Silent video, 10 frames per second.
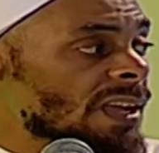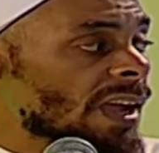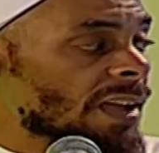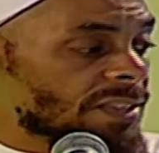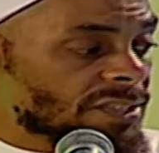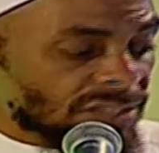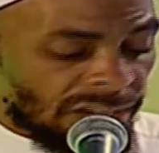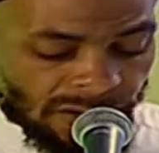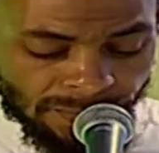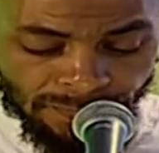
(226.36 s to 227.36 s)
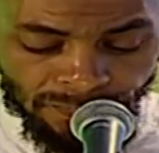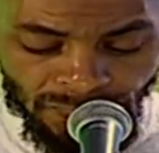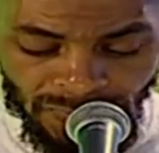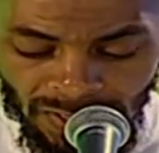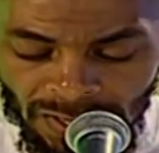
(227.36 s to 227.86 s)
At this time,
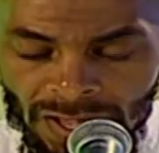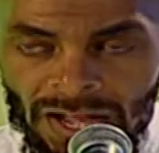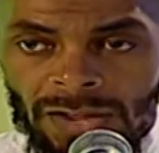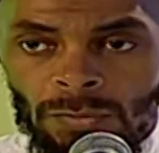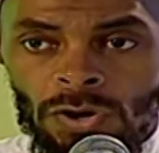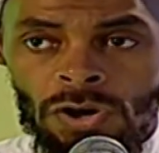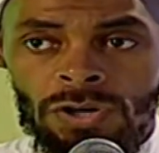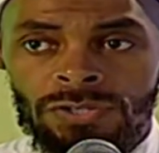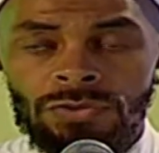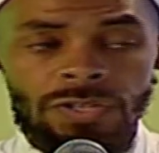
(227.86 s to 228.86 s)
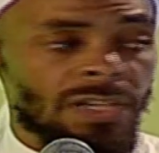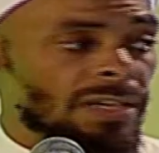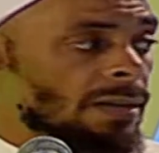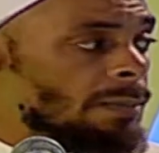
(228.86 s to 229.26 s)
I call to the